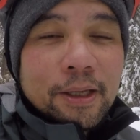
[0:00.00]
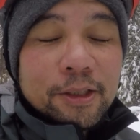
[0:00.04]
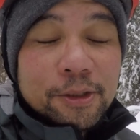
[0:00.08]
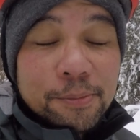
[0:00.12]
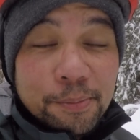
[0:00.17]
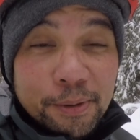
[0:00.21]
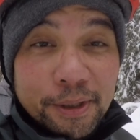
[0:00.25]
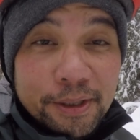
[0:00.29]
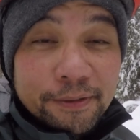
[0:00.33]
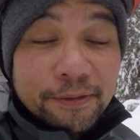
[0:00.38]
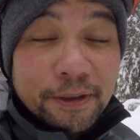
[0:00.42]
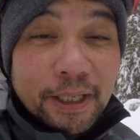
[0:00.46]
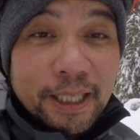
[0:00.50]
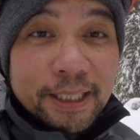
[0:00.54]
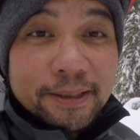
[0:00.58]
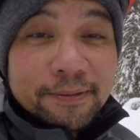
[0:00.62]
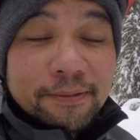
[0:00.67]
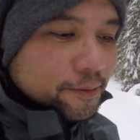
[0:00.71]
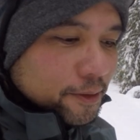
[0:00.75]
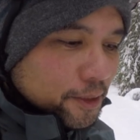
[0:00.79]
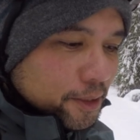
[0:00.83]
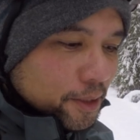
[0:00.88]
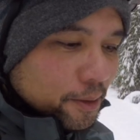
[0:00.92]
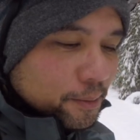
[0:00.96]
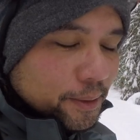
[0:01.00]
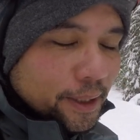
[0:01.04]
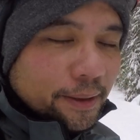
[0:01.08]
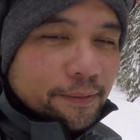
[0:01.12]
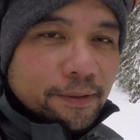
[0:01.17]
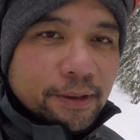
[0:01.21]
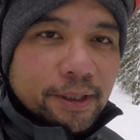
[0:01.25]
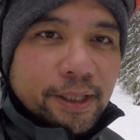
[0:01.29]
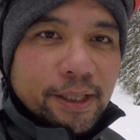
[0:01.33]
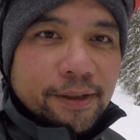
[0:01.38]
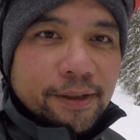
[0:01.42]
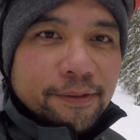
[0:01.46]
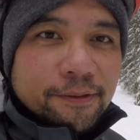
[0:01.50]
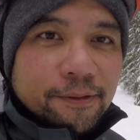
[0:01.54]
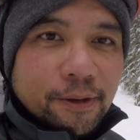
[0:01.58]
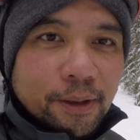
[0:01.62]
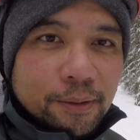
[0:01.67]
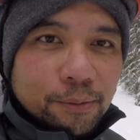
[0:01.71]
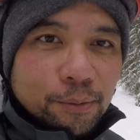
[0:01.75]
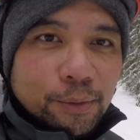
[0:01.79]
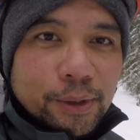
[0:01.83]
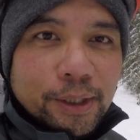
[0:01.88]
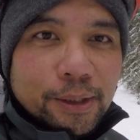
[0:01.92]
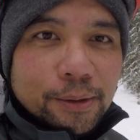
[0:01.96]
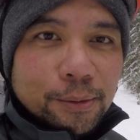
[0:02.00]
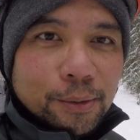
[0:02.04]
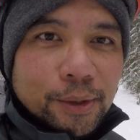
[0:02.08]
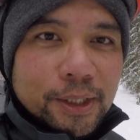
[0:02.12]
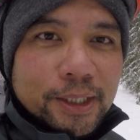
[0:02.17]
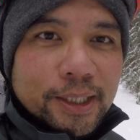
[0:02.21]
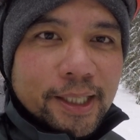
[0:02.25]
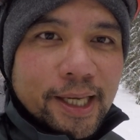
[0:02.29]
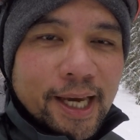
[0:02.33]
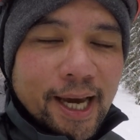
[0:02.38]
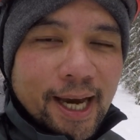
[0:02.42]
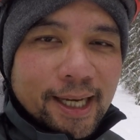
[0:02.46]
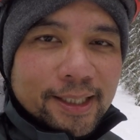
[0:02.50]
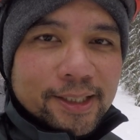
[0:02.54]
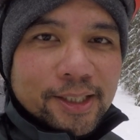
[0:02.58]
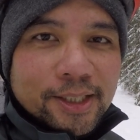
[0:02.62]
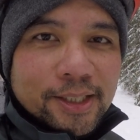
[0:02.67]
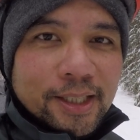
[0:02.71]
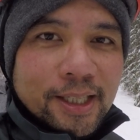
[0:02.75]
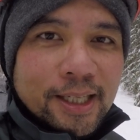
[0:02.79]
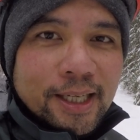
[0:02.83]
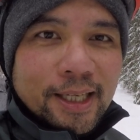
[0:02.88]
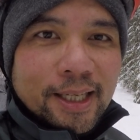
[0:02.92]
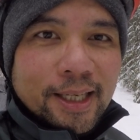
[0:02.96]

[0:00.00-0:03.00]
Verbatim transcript: It was pretty fun. So whenever the front wheel would catch